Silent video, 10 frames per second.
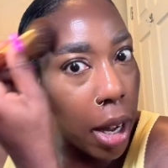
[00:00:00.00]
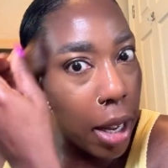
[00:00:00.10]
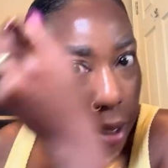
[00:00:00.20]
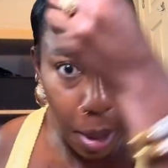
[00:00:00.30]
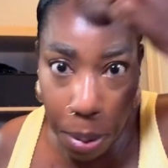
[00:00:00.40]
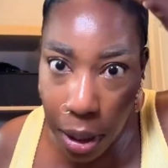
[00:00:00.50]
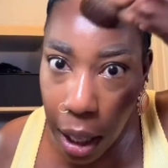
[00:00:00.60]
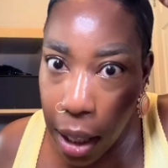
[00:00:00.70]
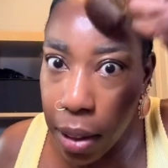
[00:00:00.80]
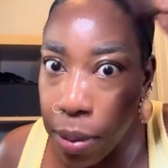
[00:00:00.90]
deep
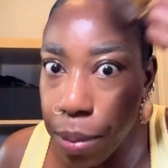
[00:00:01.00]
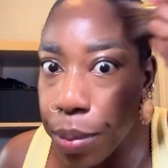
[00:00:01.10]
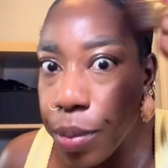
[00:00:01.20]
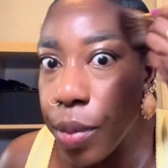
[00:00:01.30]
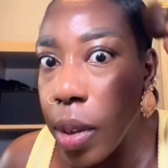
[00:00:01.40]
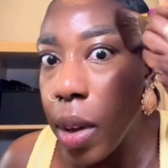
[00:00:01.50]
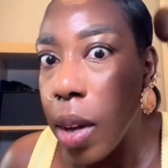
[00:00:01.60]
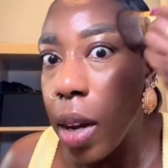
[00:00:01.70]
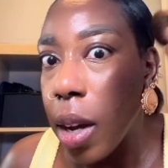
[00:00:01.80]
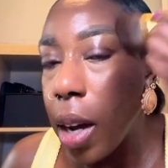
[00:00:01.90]
skin
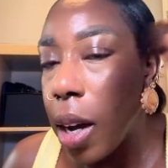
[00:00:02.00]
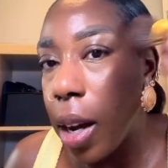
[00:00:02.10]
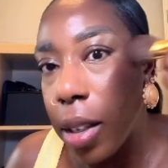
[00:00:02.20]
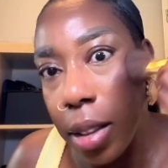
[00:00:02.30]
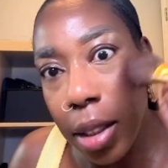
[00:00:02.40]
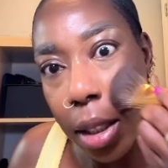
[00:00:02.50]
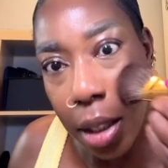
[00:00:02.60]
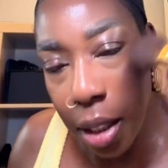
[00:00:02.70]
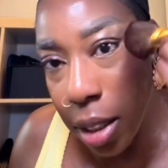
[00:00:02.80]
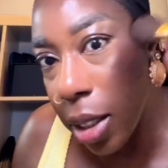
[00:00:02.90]

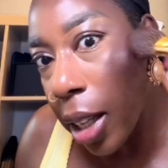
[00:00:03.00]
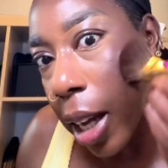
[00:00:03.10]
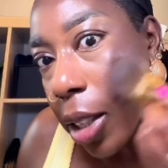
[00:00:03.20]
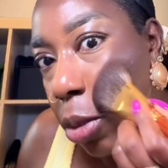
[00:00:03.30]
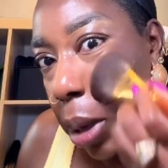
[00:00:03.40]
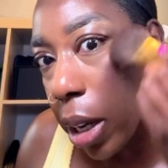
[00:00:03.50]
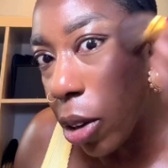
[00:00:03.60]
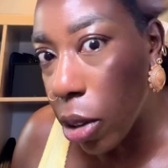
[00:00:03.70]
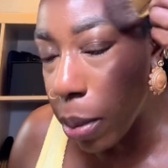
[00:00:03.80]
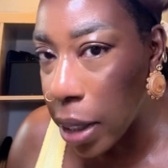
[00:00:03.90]
sisters. That is really
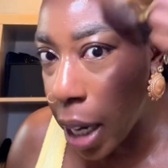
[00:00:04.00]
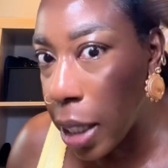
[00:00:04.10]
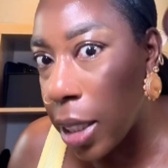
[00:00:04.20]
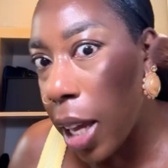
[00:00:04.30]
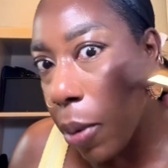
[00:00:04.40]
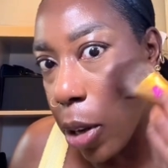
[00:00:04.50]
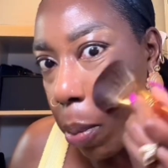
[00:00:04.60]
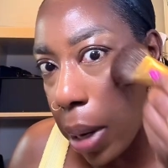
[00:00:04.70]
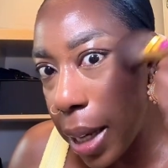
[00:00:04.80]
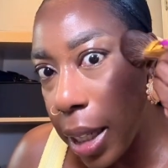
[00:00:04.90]
good. But then you see, when you
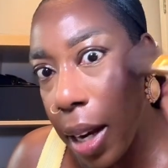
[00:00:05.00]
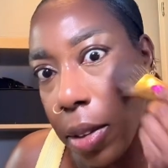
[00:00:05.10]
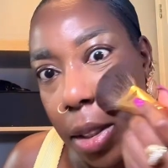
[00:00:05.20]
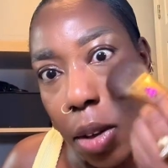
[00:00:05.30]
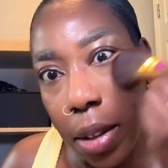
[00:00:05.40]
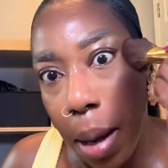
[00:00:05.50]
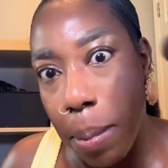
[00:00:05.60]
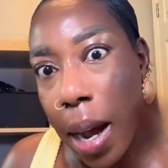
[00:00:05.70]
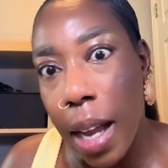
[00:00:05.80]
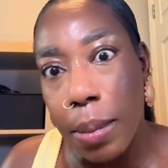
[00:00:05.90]
blend it out, it's not that
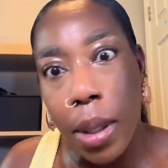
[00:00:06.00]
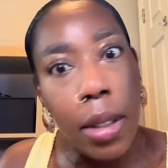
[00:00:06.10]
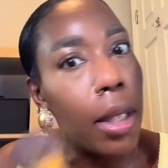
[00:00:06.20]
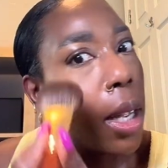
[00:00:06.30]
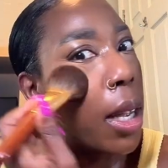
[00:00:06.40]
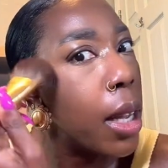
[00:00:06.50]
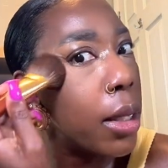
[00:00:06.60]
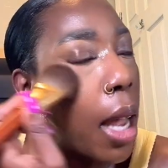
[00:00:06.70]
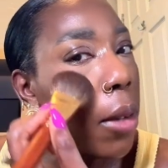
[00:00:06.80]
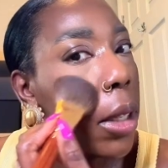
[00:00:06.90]
bad. But
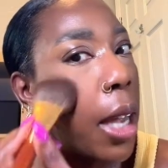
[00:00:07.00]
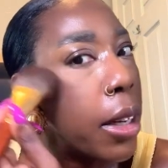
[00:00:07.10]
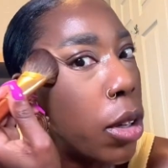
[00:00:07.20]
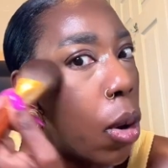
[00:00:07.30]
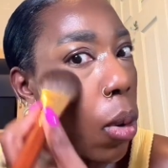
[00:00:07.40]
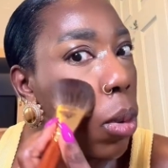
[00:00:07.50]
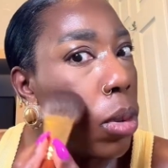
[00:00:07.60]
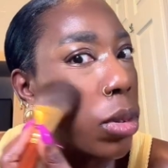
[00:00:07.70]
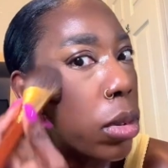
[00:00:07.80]
now that I know,